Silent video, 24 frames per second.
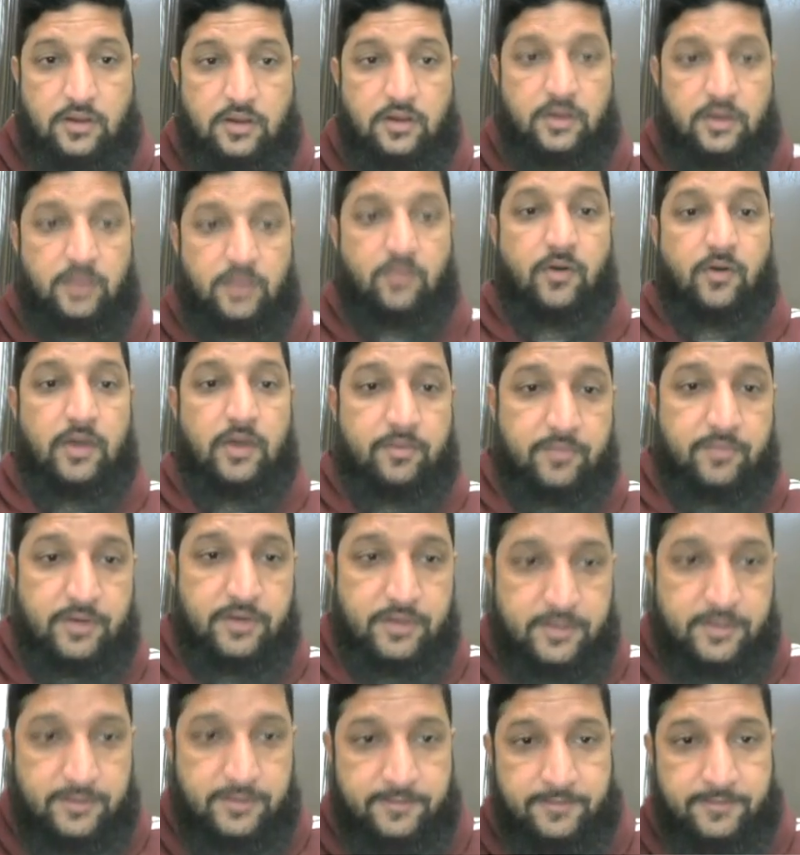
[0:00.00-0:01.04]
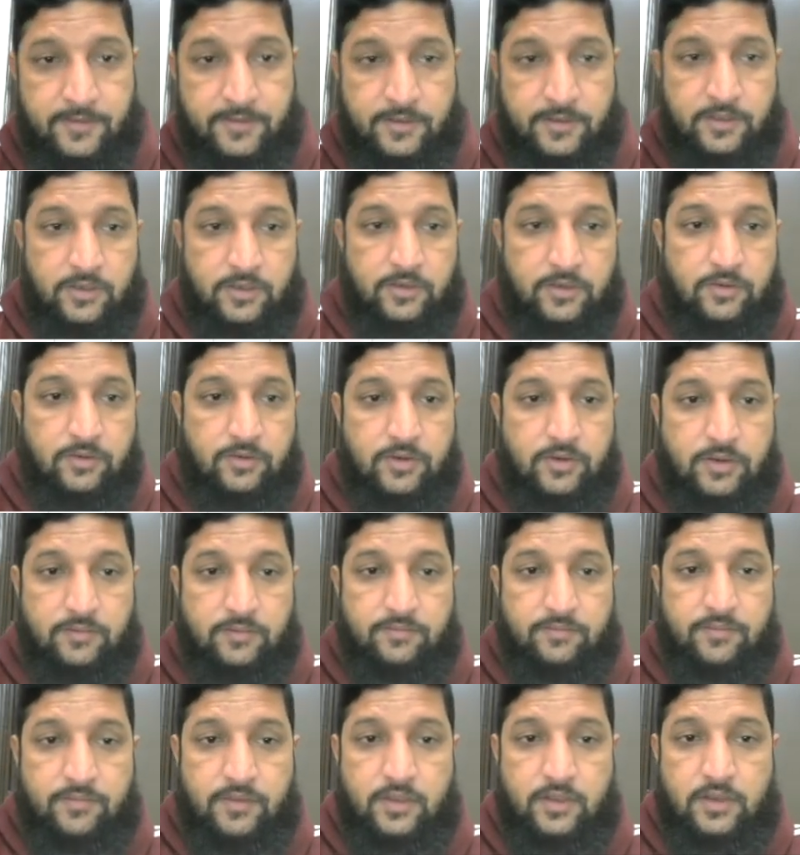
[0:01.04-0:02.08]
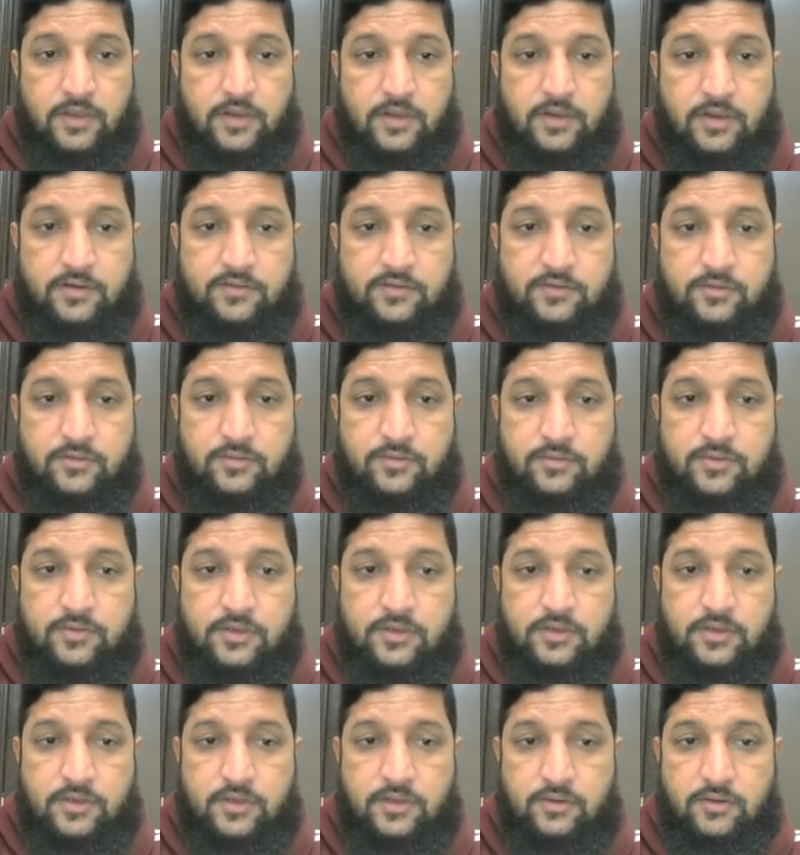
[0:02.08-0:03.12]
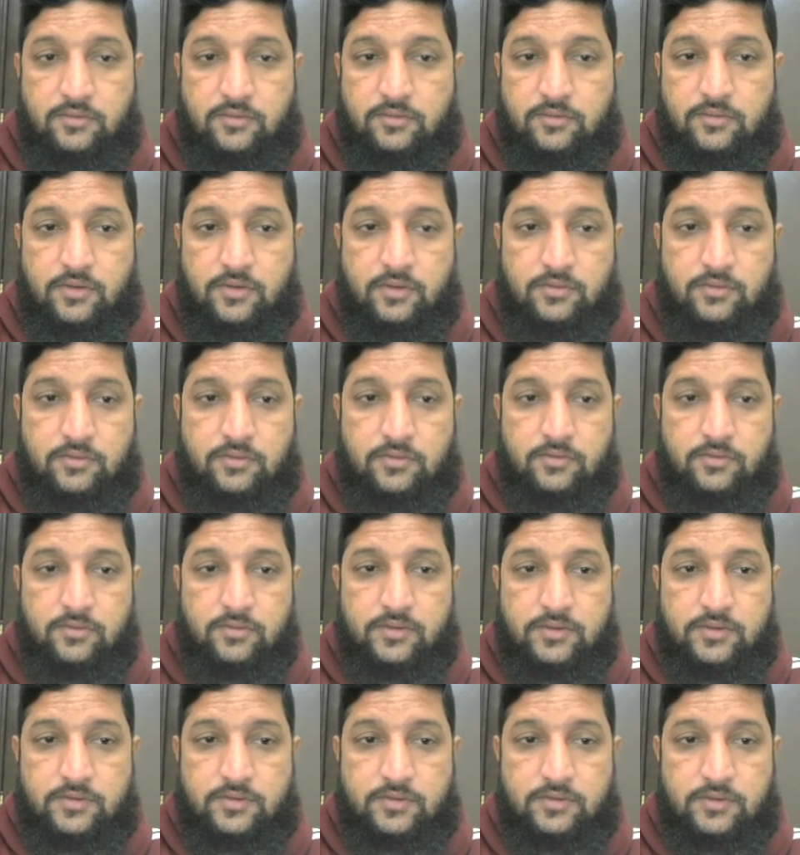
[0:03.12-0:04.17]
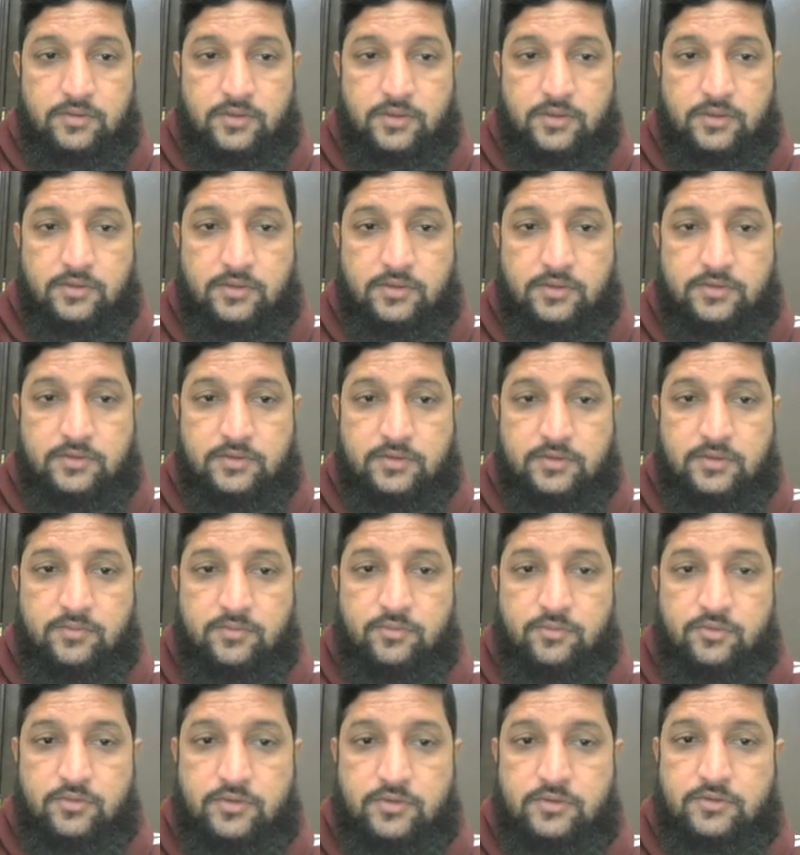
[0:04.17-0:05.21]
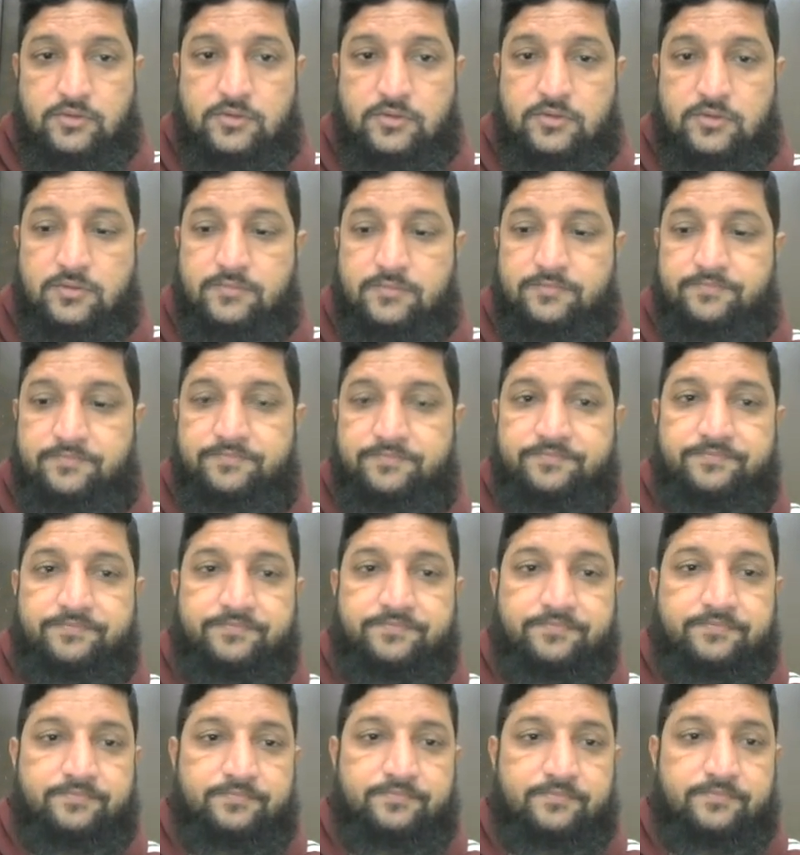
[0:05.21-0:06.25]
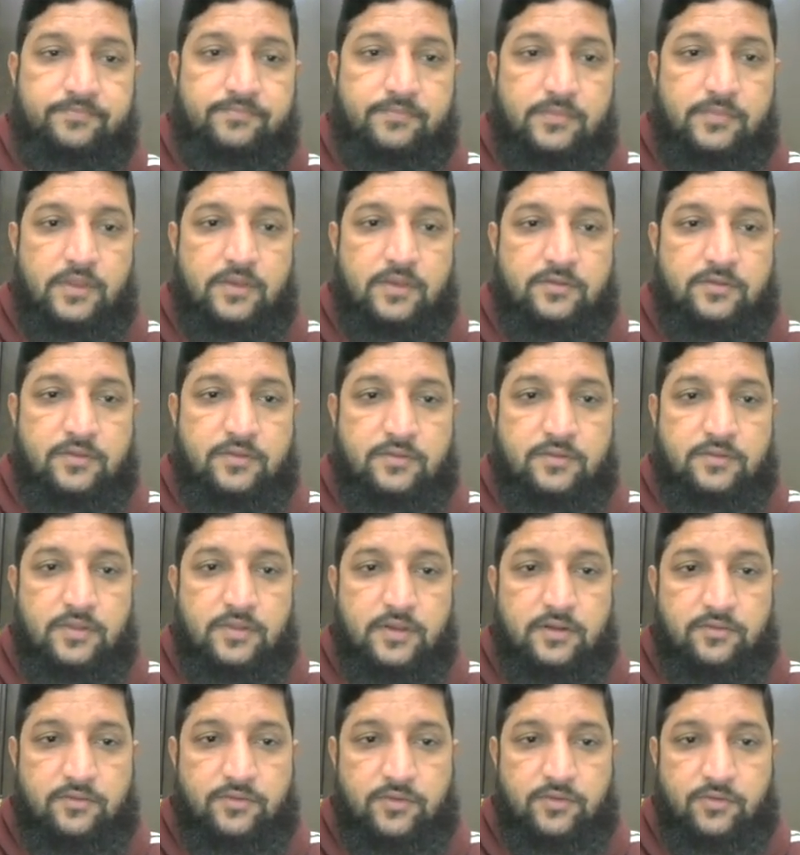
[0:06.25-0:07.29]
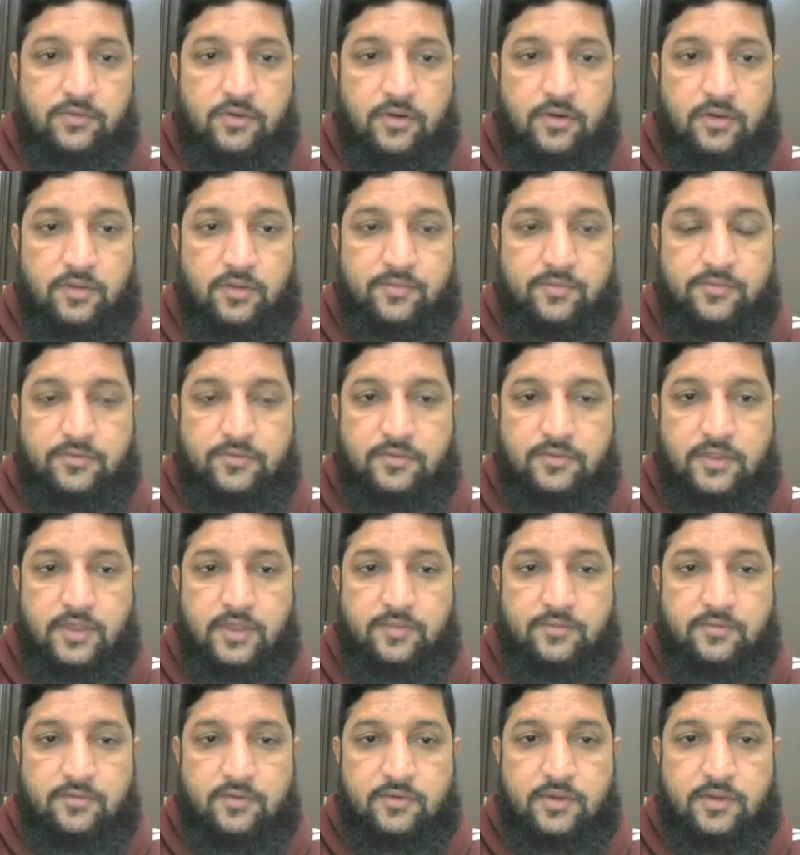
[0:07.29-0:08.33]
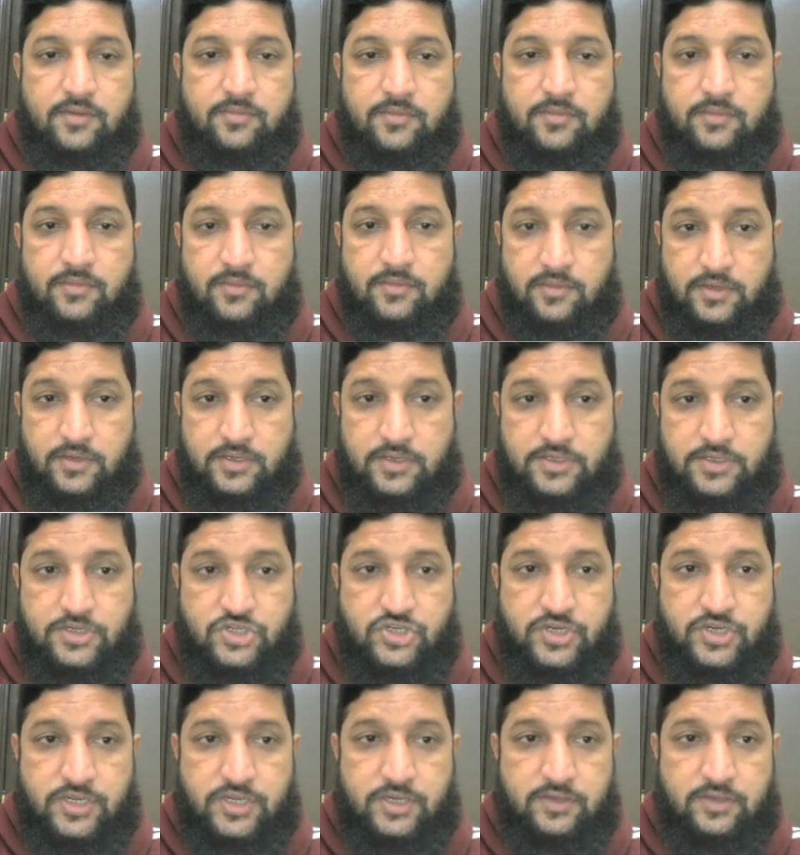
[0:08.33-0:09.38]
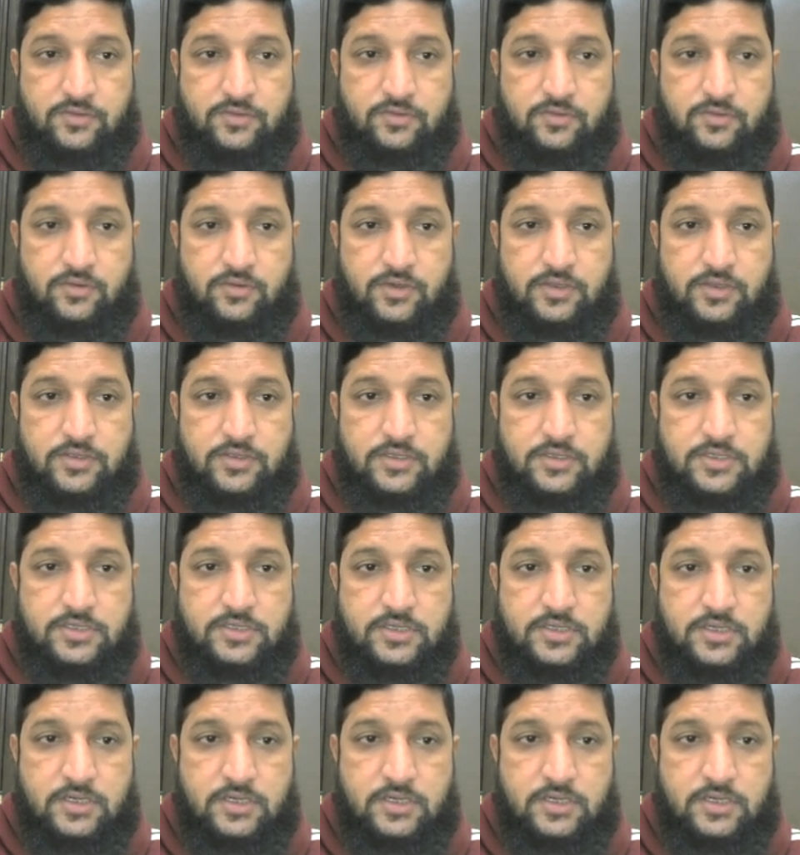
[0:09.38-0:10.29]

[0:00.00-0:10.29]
requirement. Okay, let's do that. How to do this? Just remove this. See, there are a few columns names are in shrink. So you can just